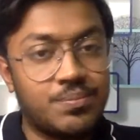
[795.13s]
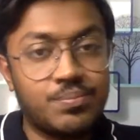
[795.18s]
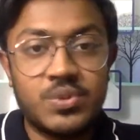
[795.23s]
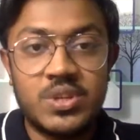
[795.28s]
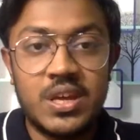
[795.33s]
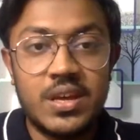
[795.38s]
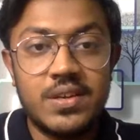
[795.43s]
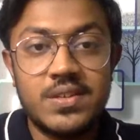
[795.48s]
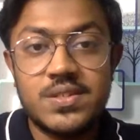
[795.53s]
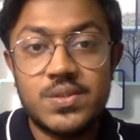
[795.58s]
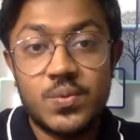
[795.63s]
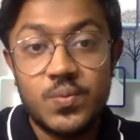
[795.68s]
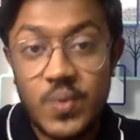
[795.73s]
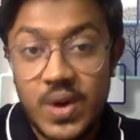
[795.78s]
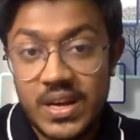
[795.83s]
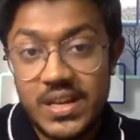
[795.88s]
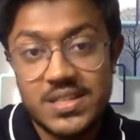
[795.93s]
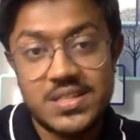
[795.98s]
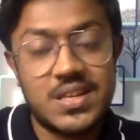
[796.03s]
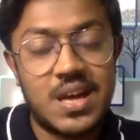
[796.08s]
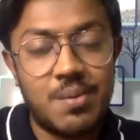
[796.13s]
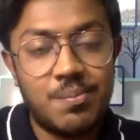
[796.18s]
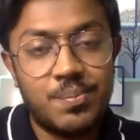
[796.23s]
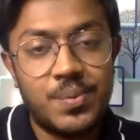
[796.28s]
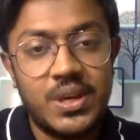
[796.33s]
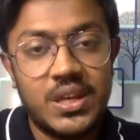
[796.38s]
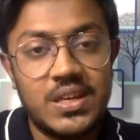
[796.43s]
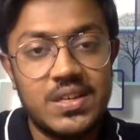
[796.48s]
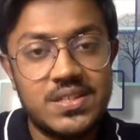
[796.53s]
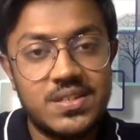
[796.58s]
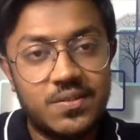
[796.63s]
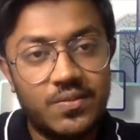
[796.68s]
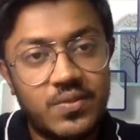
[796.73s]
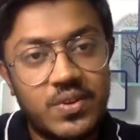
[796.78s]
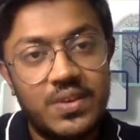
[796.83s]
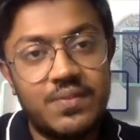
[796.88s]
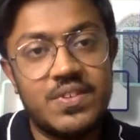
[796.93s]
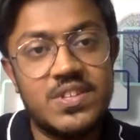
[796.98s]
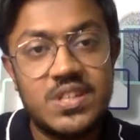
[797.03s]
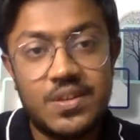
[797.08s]
things. One is companies
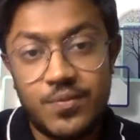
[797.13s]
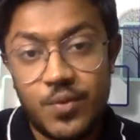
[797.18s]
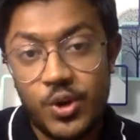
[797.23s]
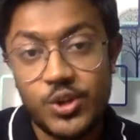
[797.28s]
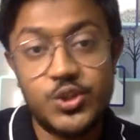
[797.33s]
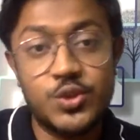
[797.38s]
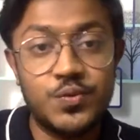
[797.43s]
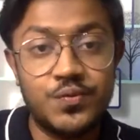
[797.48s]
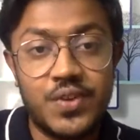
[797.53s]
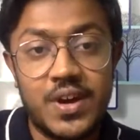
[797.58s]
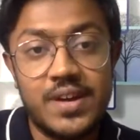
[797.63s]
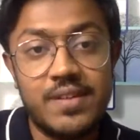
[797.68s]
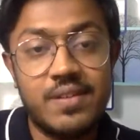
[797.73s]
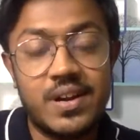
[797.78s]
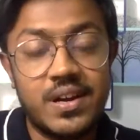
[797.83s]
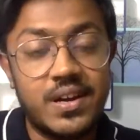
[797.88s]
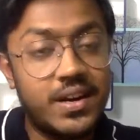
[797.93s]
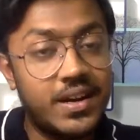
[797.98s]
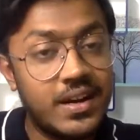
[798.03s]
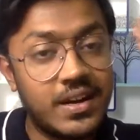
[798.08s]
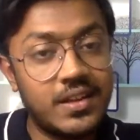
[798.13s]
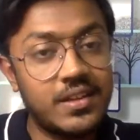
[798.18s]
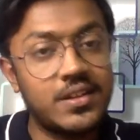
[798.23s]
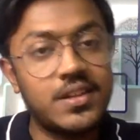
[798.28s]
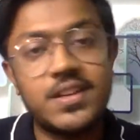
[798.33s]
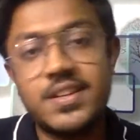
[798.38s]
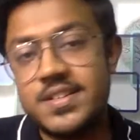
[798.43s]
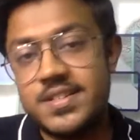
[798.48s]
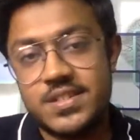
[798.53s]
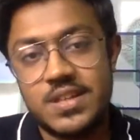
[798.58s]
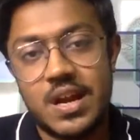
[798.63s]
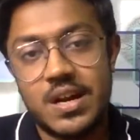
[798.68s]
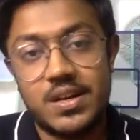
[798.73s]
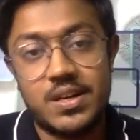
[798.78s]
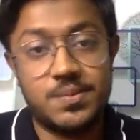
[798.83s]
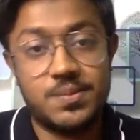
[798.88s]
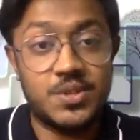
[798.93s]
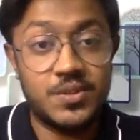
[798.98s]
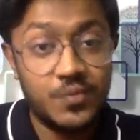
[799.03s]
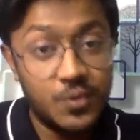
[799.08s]
which are Fortune 500, and another is
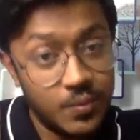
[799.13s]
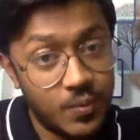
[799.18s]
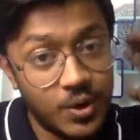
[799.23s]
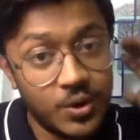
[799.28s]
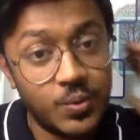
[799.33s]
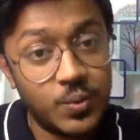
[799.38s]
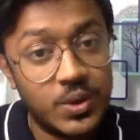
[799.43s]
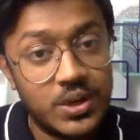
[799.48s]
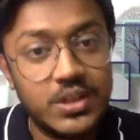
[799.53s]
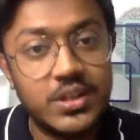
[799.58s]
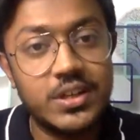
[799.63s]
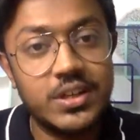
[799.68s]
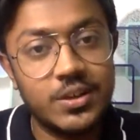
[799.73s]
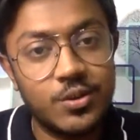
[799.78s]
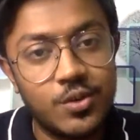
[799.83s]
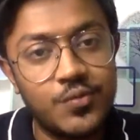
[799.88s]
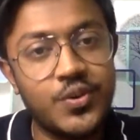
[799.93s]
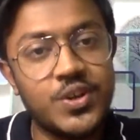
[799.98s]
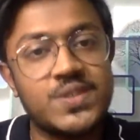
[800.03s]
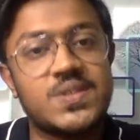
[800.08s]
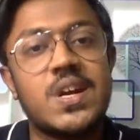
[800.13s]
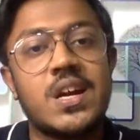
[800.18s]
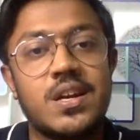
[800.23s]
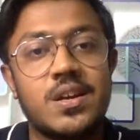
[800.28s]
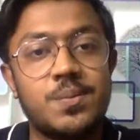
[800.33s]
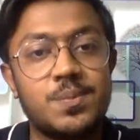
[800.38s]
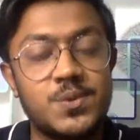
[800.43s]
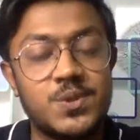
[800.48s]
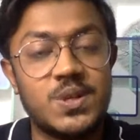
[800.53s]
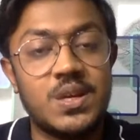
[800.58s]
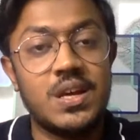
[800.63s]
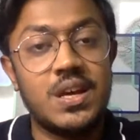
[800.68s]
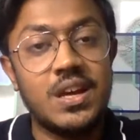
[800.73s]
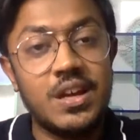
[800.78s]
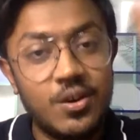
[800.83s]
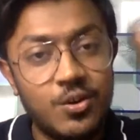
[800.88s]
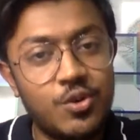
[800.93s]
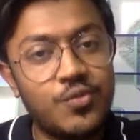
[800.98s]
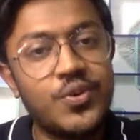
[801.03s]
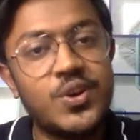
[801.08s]
startups. If you want to learn, go for startups.
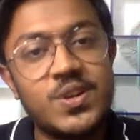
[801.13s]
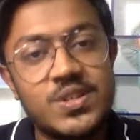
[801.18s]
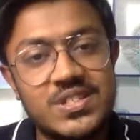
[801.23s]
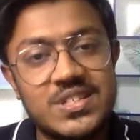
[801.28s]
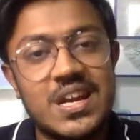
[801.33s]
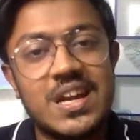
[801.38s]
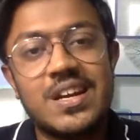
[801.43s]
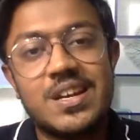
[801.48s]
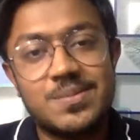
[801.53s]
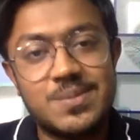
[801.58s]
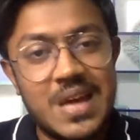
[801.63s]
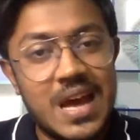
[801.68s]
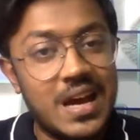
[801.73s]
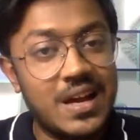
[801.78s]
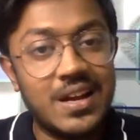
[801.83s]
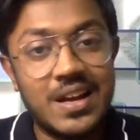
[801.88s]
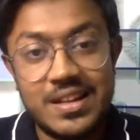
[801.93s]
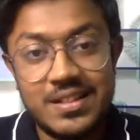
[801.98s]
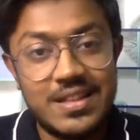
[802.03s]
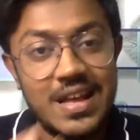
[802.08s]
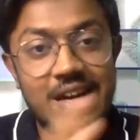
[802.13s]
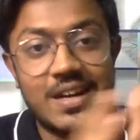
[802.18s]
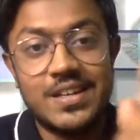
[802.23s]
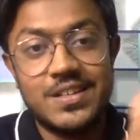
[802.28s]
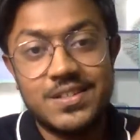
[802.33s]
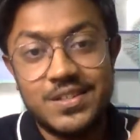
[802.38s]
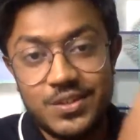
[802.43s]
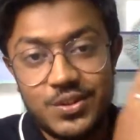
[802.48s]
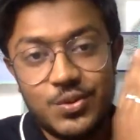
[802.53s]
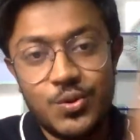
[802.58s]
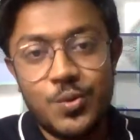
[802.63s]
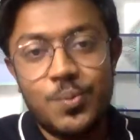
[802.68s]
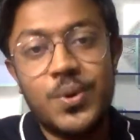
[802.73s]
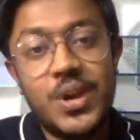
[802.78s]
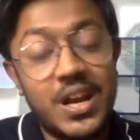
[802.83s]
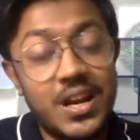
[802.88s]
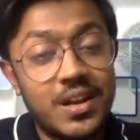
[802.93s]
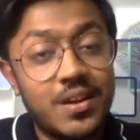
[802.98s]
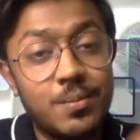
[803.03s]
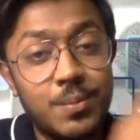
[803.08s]
Go for startups, and that is no
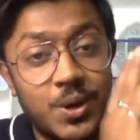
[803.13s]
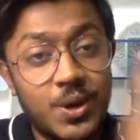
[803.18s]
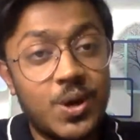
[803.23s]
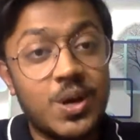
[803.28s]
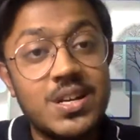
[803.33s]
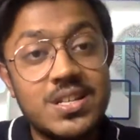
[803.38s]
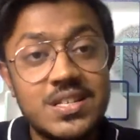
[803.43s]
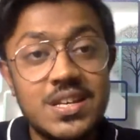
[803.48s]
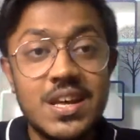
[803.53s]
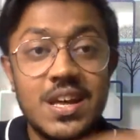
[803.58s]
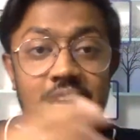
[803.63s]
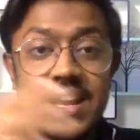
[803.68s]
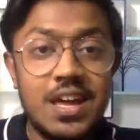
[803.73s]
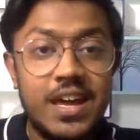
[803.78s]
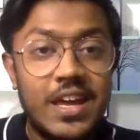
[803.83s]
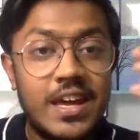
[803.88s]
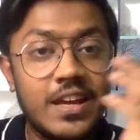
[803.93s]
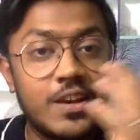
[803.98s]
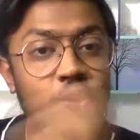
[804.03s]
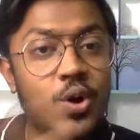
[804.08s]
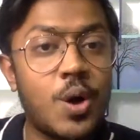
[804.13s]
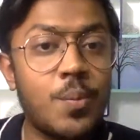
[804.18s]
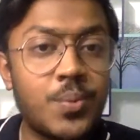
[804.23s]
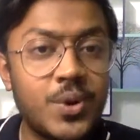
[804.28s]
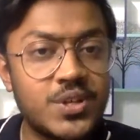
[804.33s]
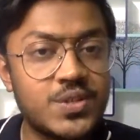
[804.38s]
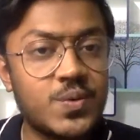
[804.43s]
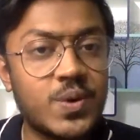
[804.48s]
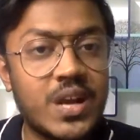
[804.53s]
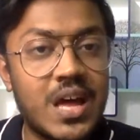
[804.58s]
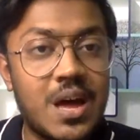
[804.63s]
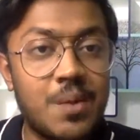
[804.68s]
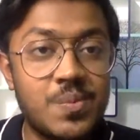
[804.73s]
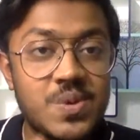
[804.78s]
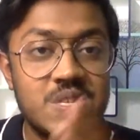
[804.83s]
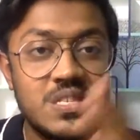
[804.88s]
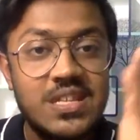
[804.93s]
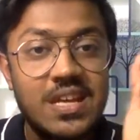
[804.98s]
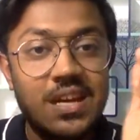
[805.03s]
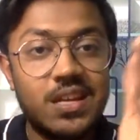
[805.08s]
brainer, because in corporates, what
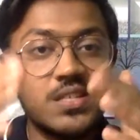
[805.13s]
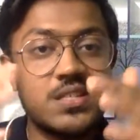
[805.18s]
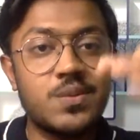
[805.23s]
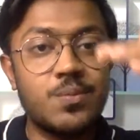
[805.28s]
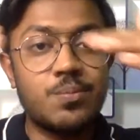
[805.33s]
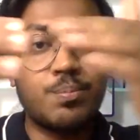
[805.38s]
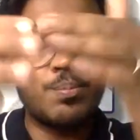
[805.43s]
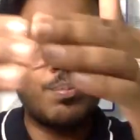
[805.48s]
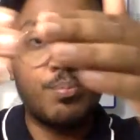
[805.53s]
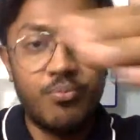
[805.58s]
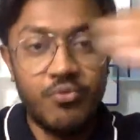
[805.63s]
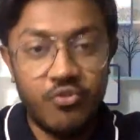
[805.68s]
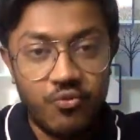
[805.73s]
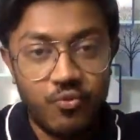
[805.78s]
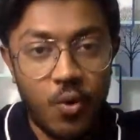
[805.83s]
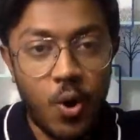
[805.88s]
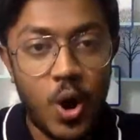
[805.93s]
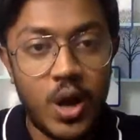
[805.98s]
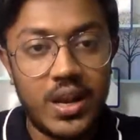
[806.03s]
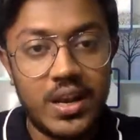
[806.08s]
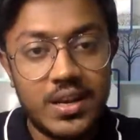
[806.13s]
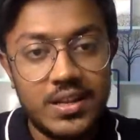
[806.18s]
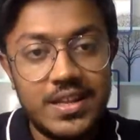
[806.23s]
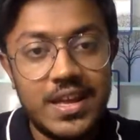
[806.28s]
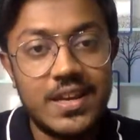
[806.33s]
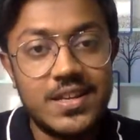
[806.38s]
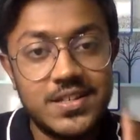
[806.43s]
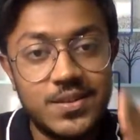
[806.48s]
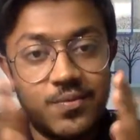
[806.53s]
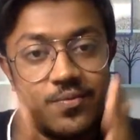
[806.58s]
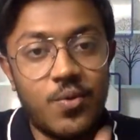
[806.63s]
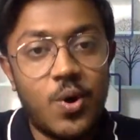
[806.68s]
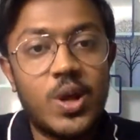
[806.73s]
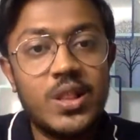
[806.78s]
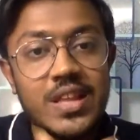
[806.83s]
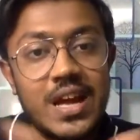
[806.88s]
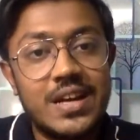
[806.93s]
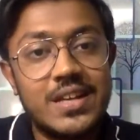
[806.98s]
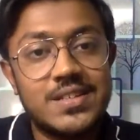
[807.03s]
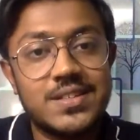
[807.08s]
happens? There is a wall. There is a wall
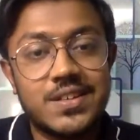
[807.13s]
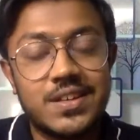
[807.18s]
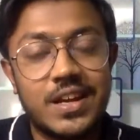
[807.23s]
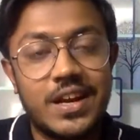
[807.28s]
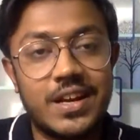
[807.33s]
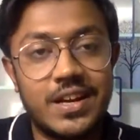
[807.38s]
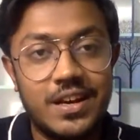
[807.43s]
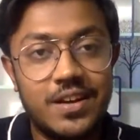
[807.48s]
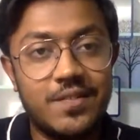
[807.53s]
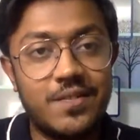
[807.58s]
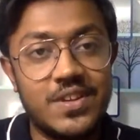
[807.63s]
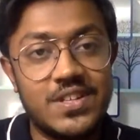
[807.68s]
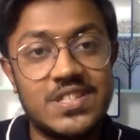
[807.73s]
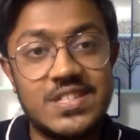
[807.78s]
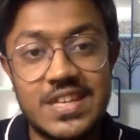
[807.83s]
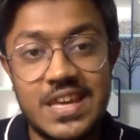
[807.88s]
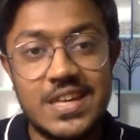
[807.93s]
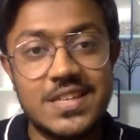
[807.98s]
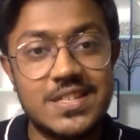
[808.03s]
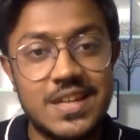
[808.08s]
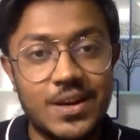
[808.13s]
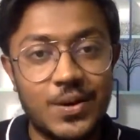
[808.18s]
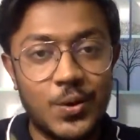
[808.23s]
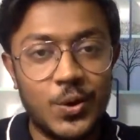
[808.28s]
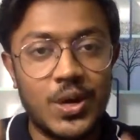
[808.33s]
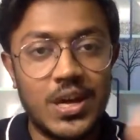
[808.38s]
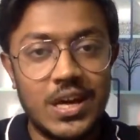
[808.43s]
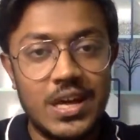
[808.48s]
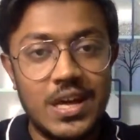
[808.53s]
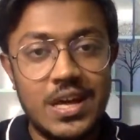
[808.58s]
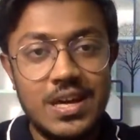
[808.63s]
that is created which says that, okay,